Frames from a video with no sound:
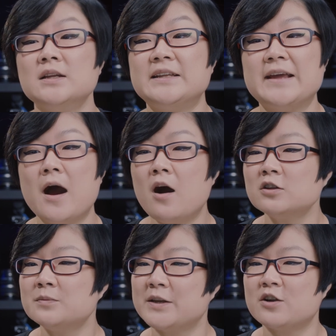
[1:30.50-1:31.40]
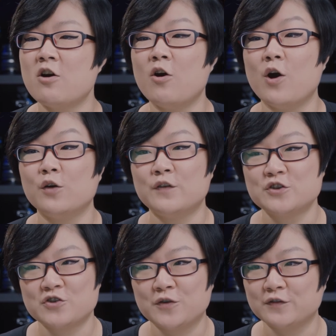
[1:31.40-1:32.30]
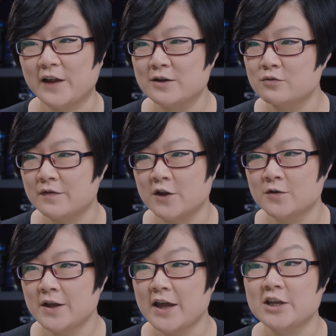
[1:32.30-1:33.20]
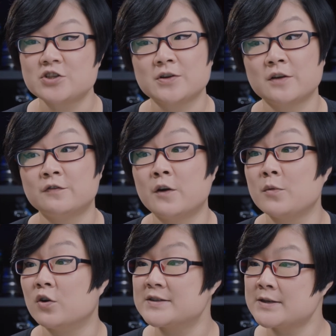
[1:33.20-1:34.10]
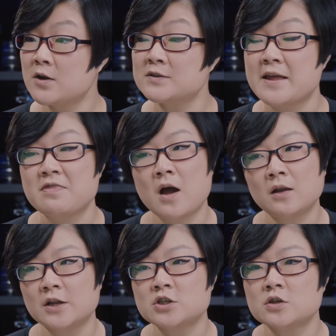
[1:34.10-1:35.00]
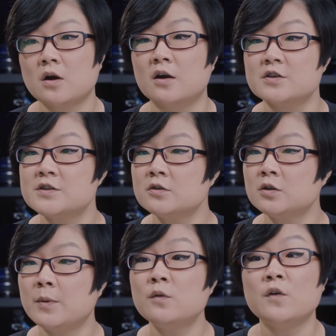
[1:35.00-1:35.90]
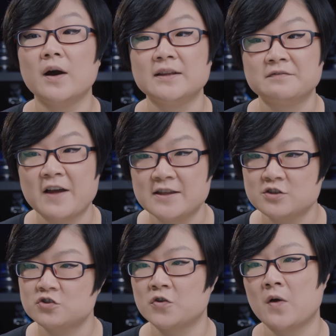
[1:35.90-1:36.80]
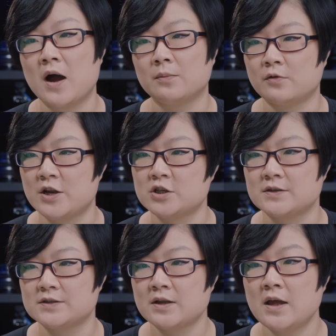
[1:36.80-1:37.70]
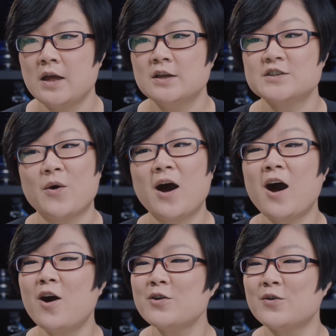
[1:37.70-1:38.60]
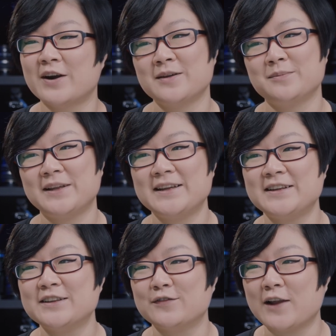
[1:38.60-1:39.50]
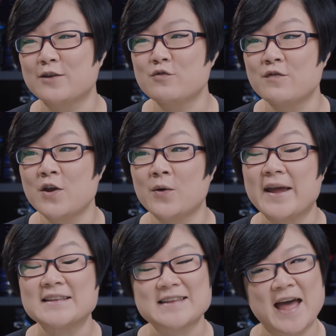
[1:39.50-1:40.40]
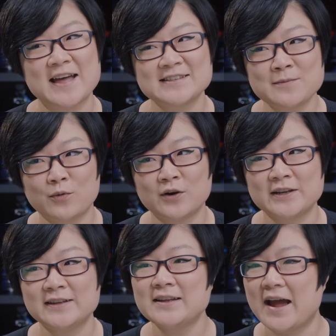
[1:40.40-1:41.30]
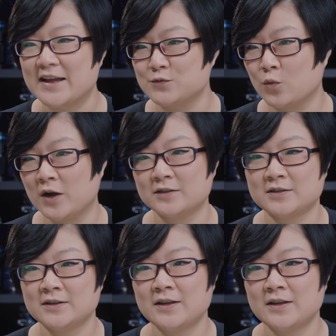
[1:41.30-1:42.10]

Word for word: The ultimate goal of a drone flight review is to confirm your skills and knowledge are suitable for advanced drone operations. So how you are completing the flight review is as important as what.